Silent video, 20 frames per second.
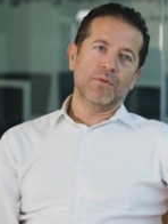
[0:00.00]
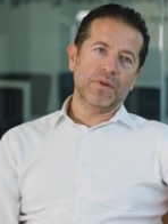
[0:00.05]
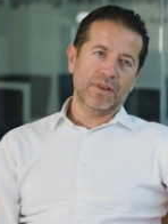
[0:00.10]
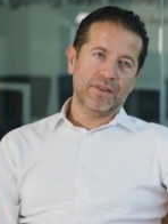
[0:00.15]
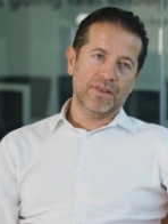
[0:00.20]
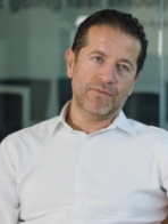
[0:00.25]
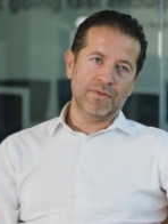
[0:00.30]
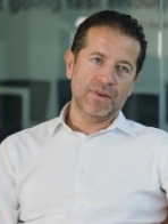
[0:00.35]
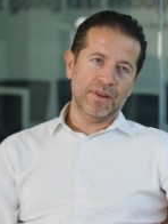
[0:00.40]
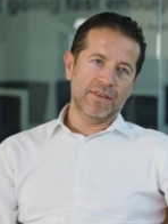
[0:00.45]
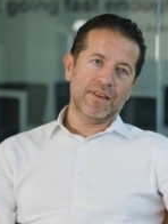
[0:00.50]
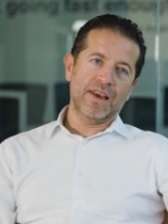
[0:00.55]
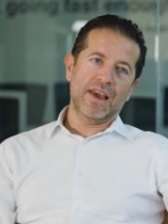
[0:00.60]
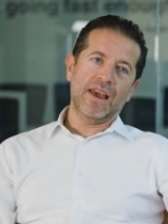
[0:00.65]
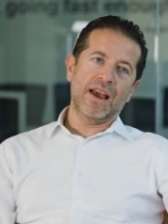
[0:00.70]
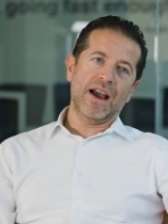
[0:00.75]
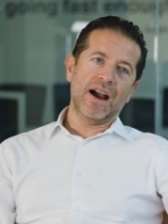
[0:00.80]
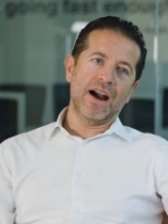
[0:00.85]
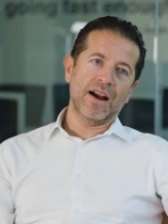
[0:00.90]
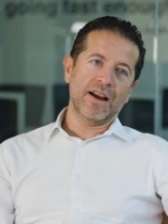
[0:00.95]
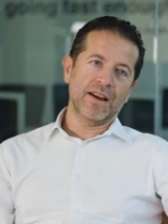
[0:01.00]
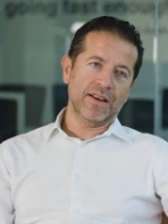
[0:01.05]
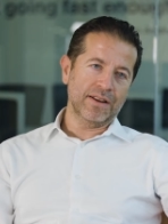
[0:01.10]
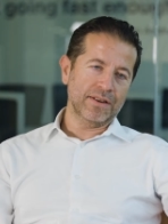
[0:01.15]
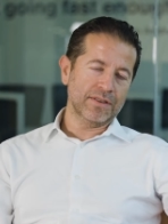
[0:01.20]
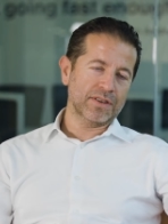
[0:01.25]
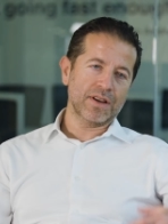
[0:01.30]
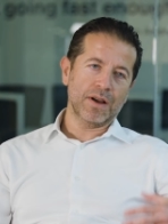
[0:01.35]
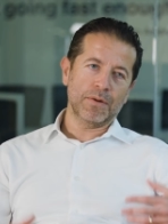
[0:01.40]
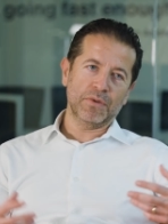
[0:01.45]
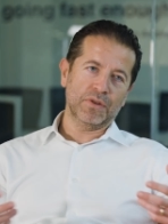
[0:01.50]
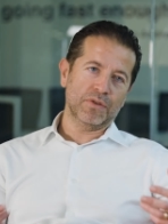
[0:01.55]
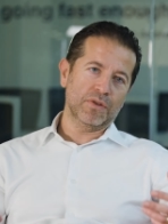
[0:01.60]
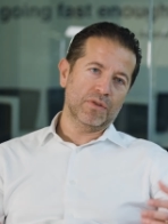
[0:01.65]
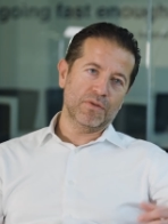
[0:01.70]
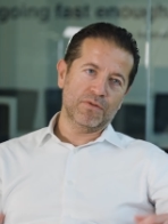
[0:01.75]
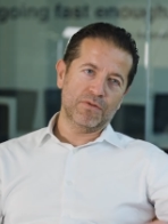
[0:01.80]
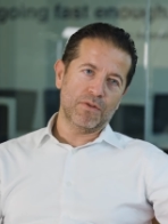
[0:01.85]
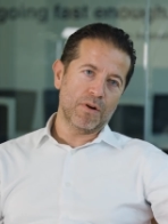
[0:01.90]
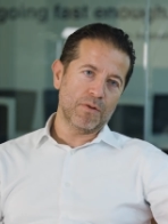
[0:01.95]
with, with AI, it's coming to
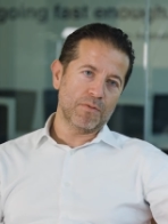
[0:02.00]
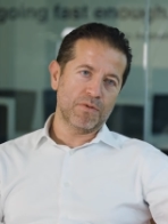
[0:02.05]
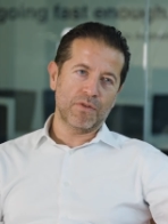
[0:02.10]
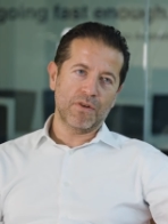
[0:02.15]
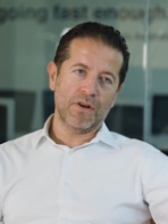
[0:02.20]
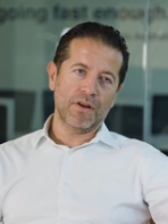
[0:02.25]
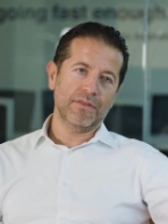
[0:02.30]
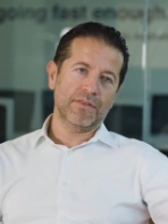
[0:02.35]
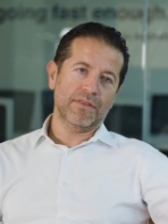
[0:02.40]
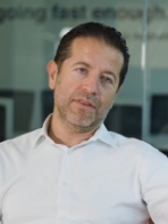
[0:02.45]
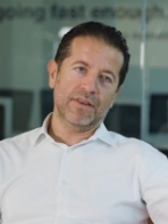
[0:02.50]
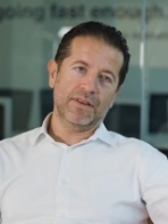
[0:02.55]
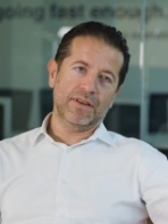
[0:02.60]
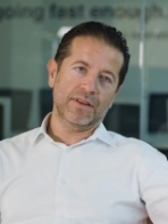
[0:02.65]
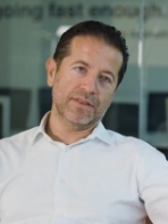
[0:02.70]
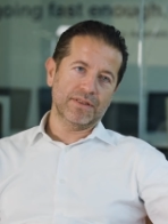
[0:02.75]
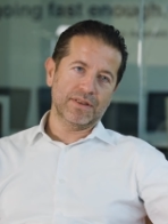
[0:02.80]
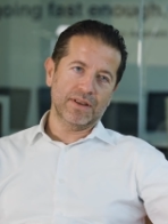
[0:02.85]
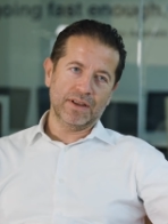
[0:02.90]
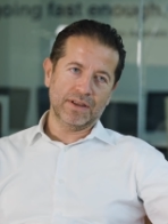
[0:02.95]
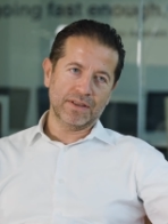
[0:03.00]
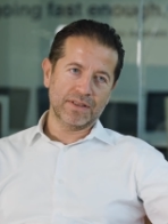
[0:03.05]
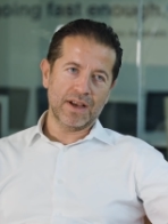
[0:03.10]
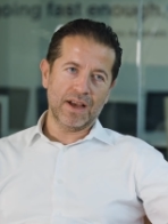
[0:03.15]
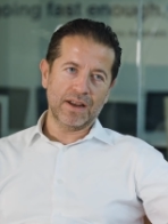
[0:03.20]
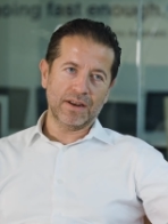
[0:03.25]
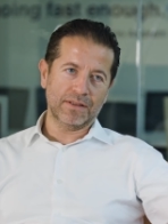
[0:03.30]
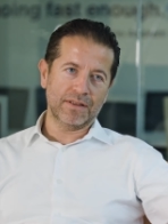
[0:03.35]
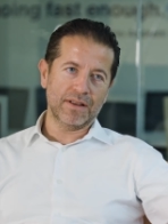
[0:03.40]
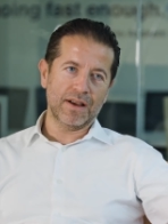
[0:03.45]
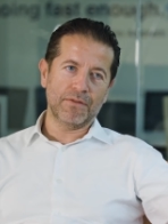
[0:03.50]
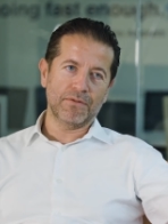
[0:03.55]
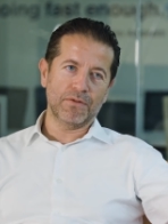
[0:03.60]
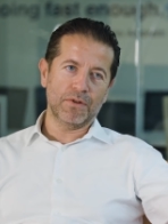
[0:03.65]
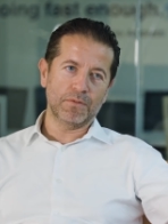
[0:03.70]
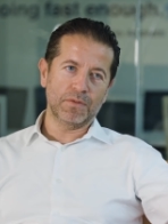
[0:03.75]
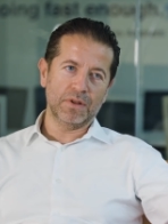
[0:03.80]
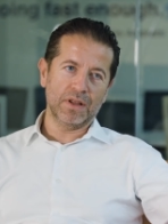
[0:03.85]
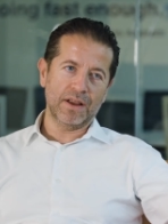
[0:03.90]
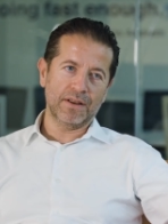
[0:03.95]
the forefront and it's an exciting time
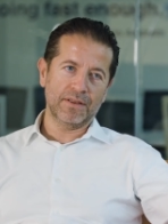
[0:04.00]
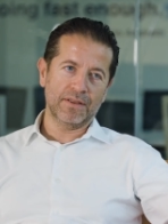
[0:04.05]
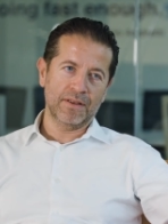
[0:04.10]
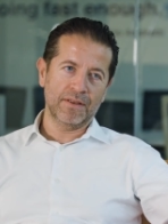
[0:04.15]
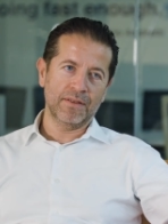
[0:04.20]
for Blend.